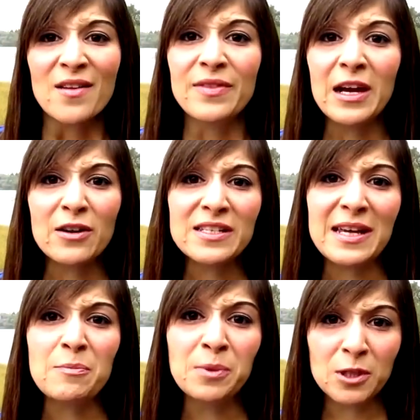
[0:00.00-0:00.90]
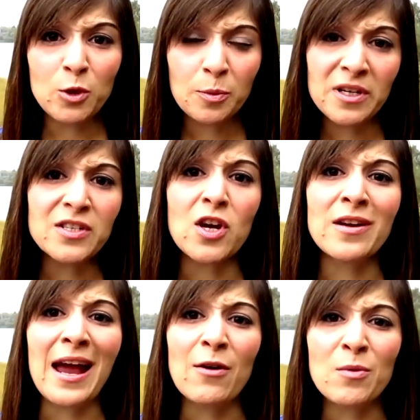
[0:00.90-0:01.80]
there is a blueprint
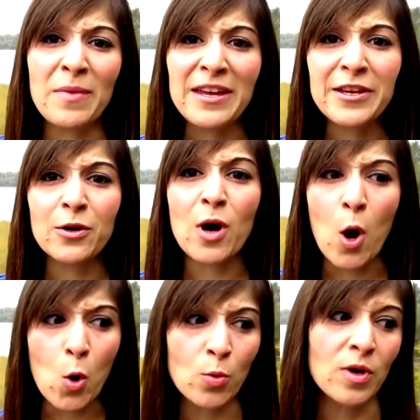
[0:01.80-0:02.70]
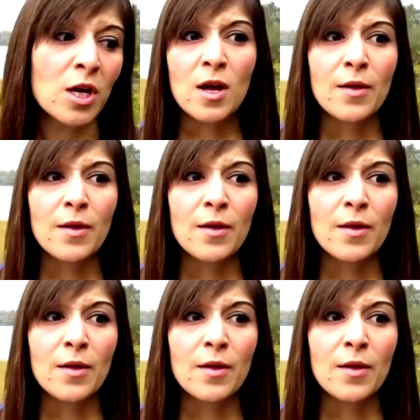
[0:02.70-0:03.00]
on how to make your own.